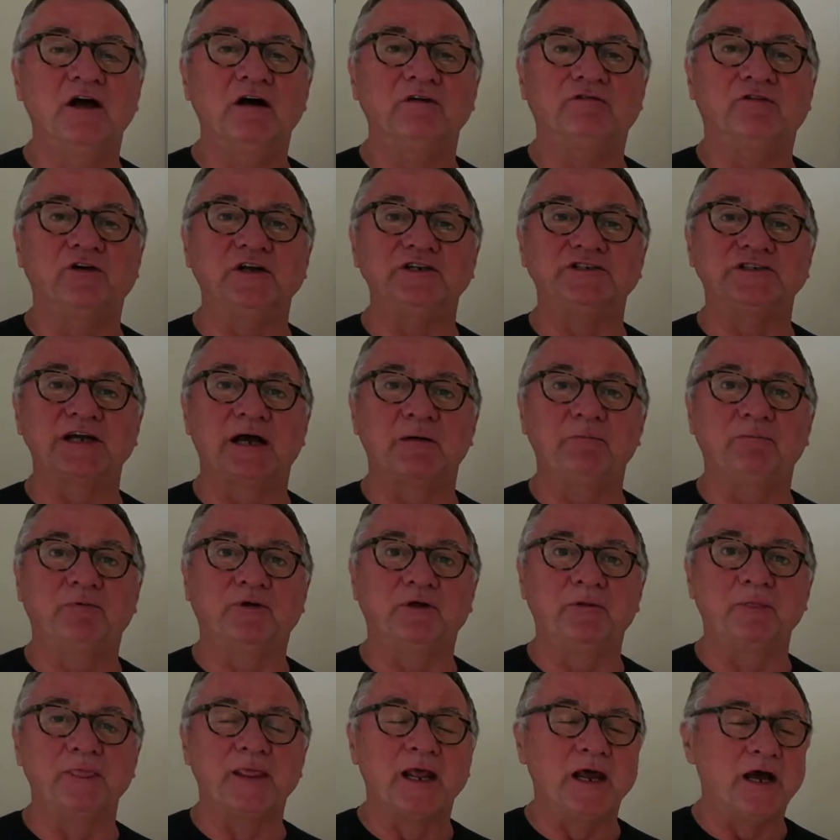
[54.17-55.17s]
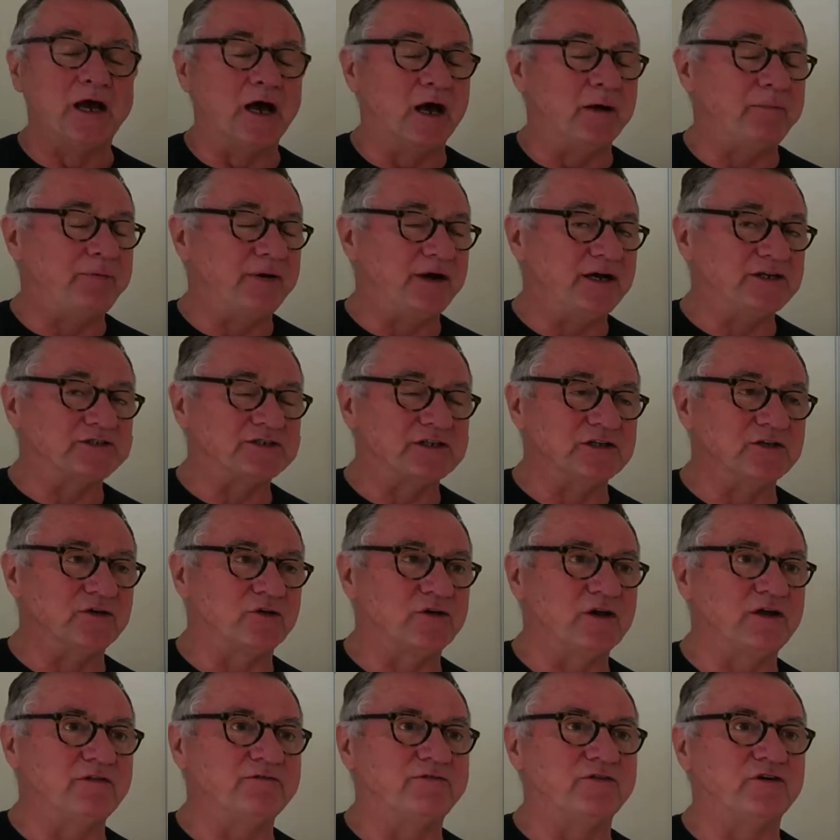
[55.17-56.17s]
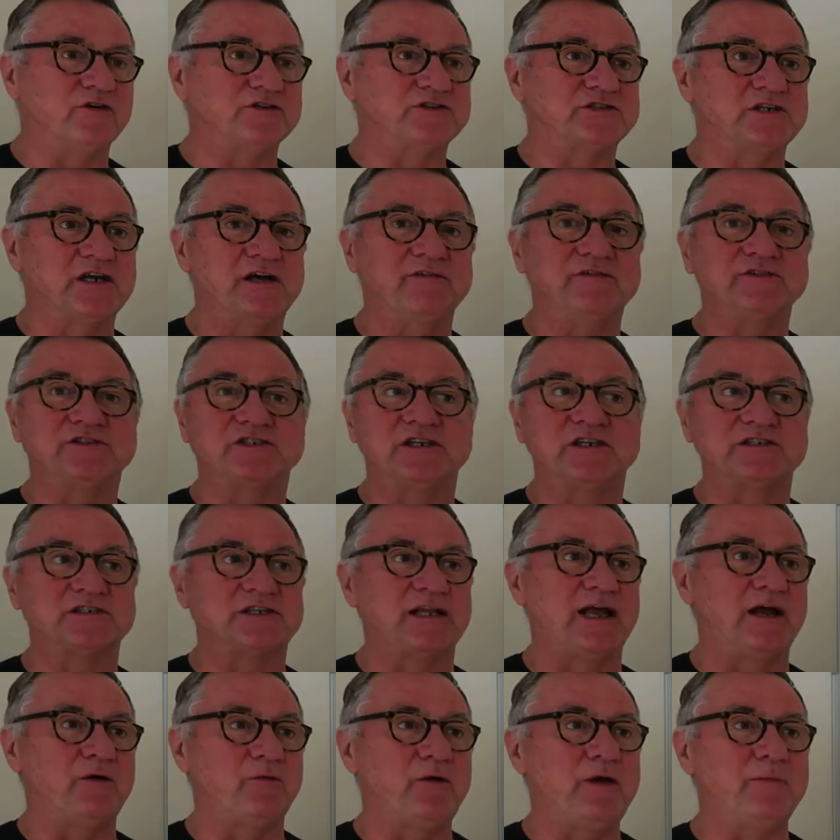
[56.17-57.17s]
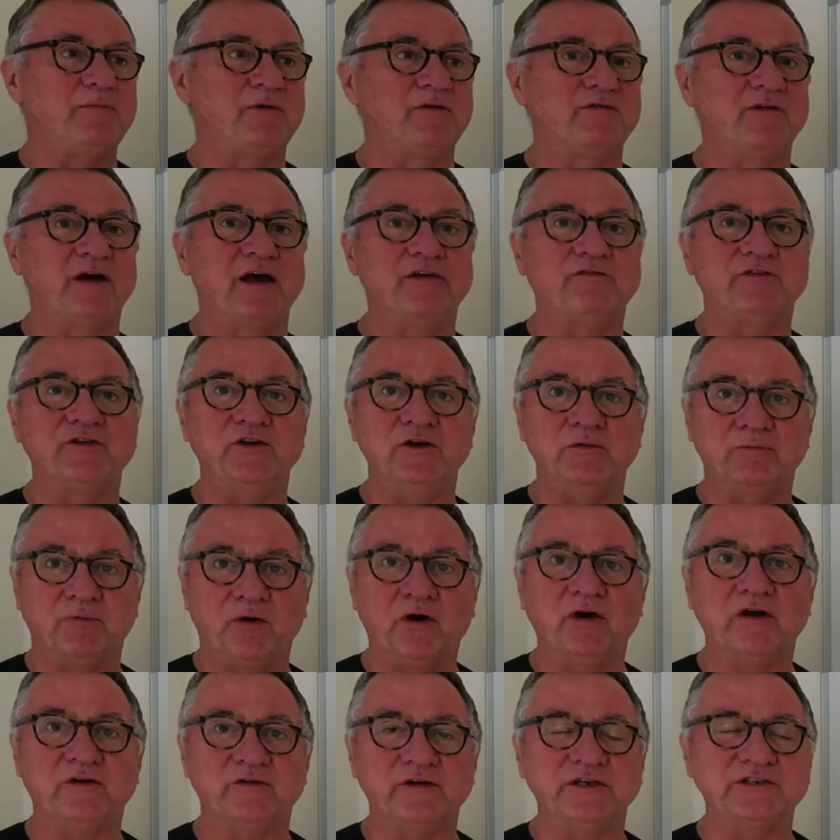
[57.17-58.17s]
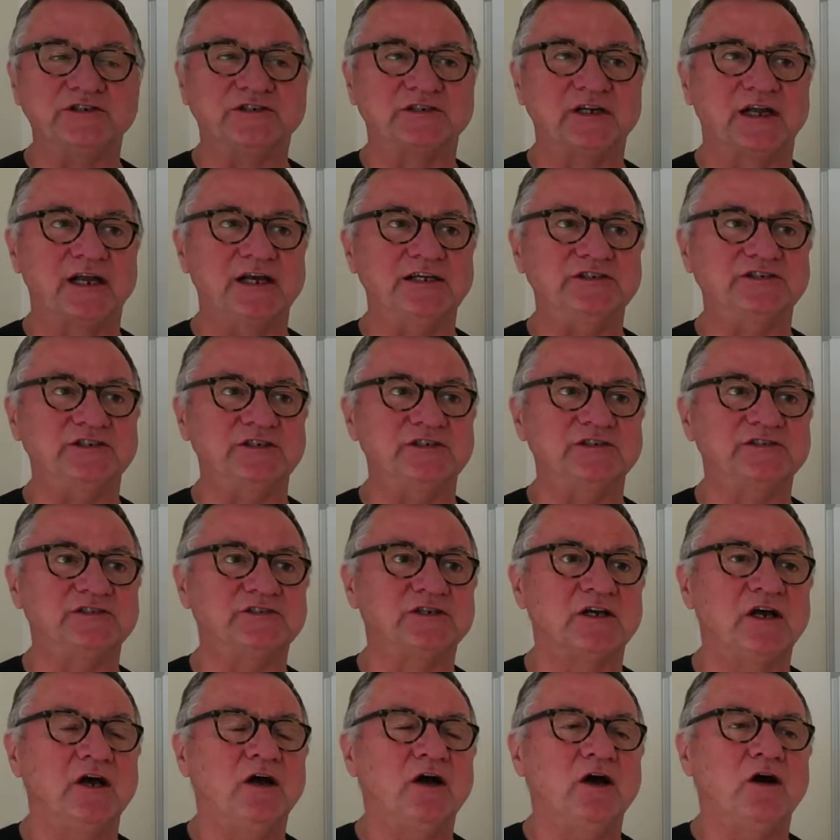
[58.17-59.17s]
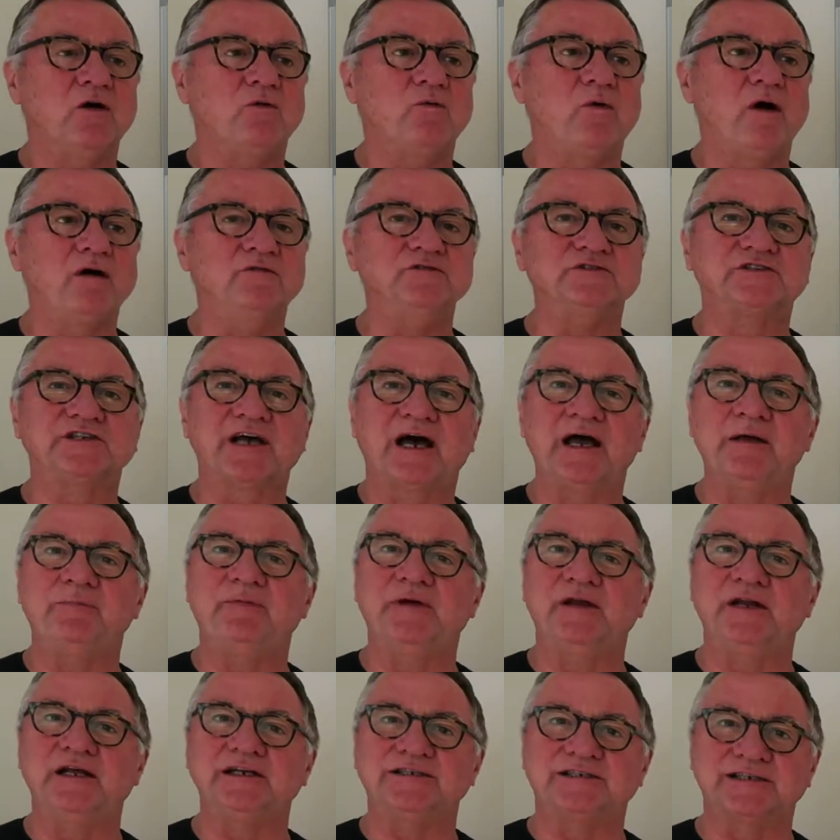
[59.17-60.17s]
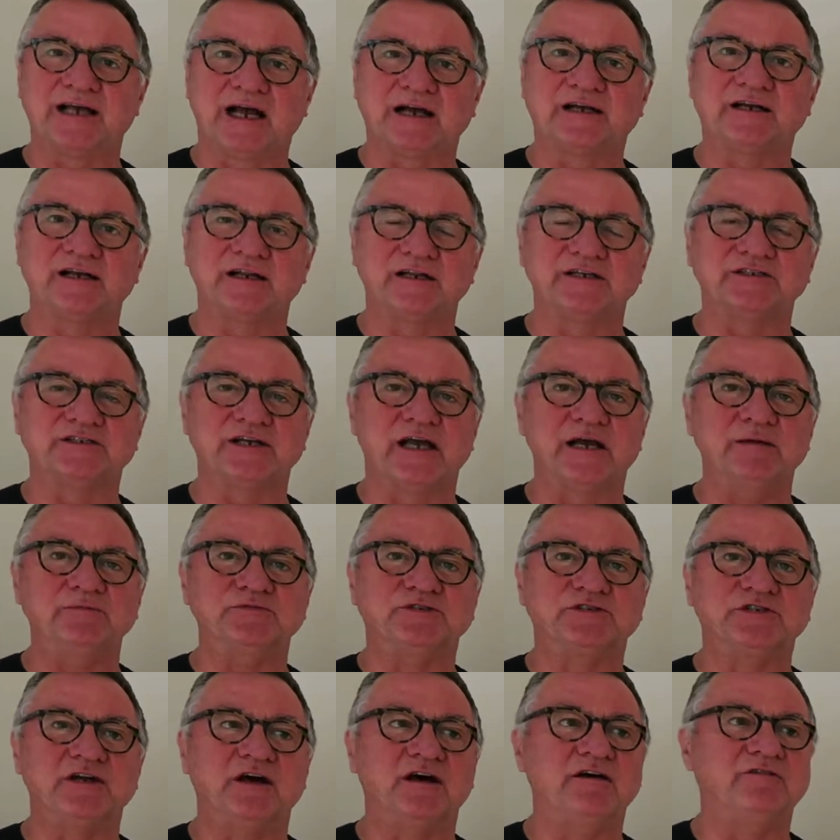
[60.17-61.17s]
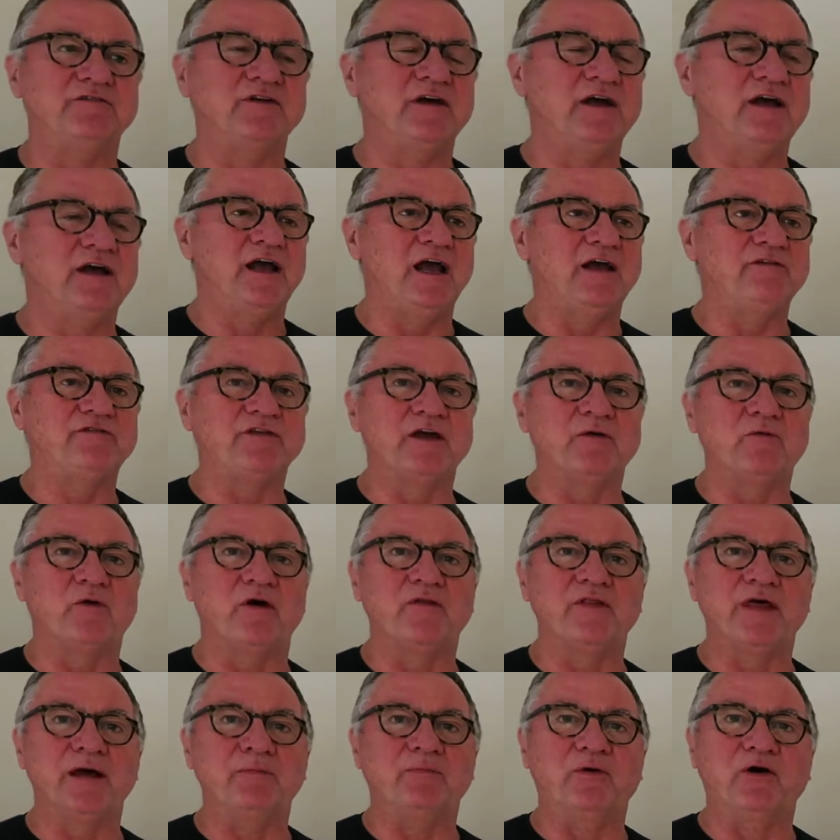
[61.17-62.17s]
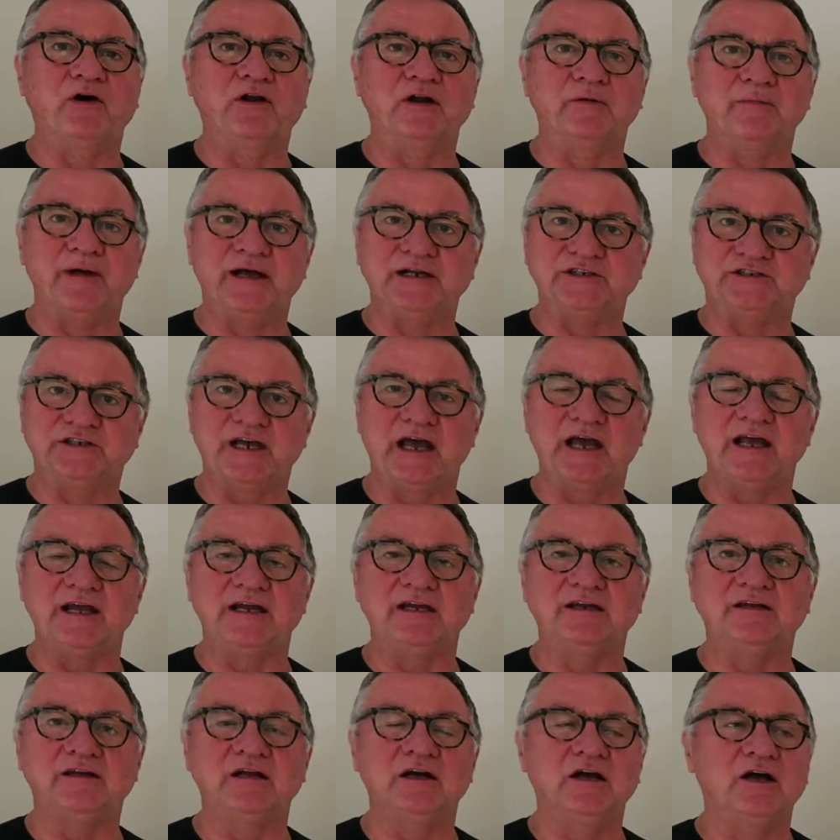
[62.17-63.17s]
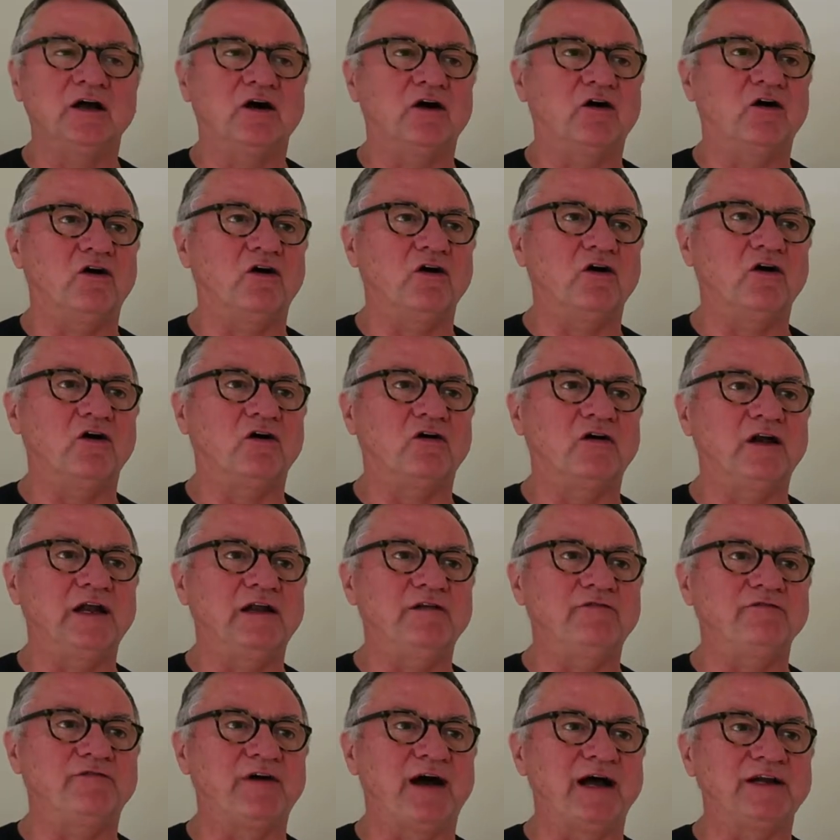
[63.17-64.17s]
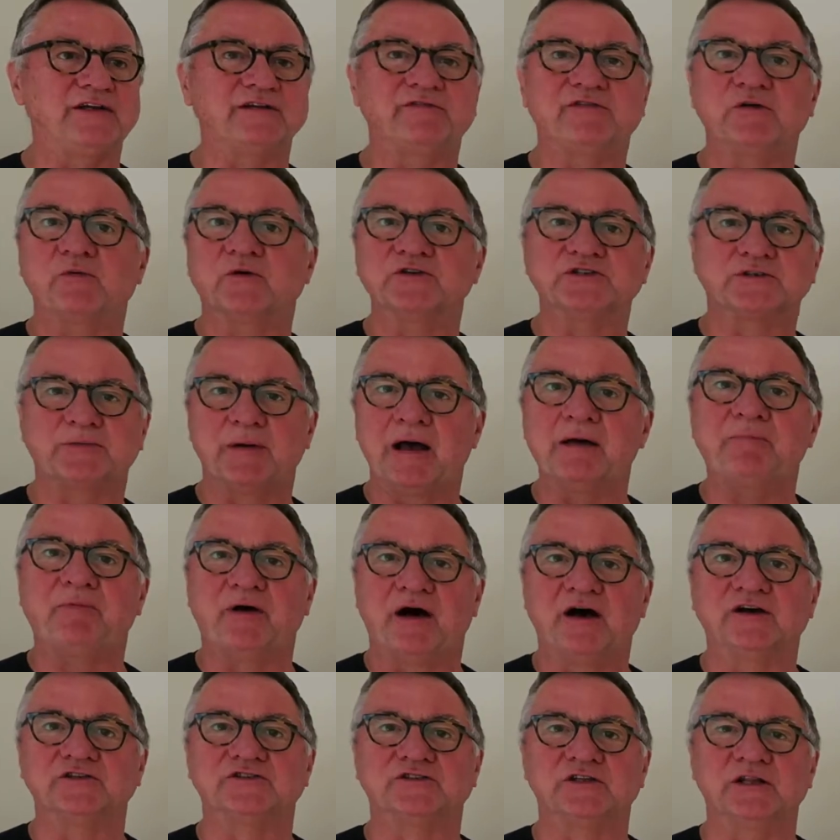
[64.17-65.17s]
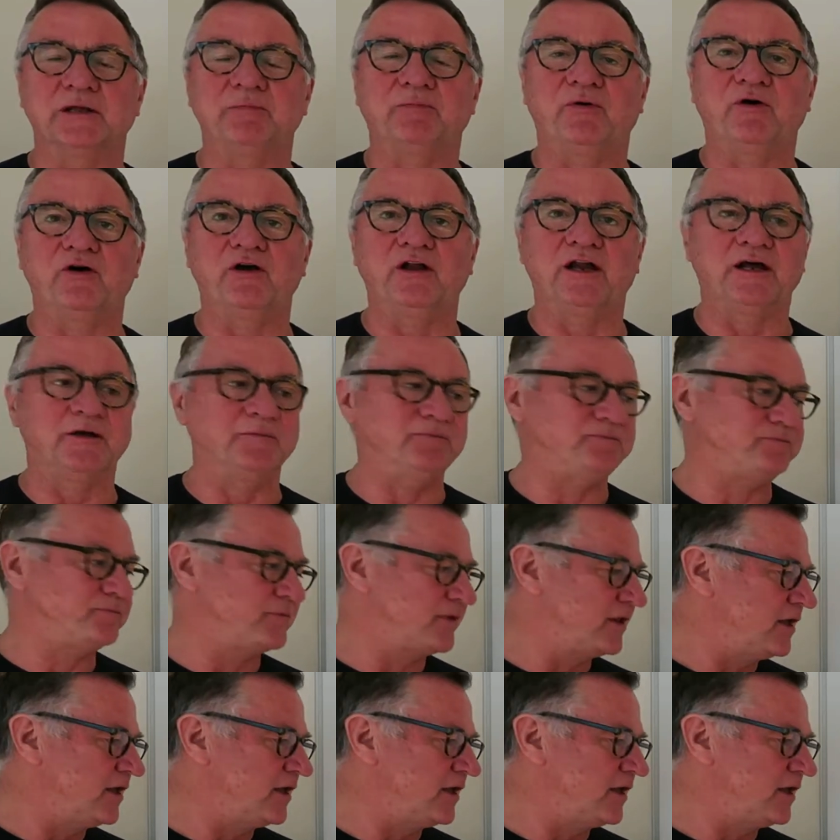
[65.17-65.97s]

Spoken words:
For example, a person looking for services like we provide for new boiler installations won't type in exactly the same stuff if they want their boiler maintained, or in fact if they want spare parts for the boiler.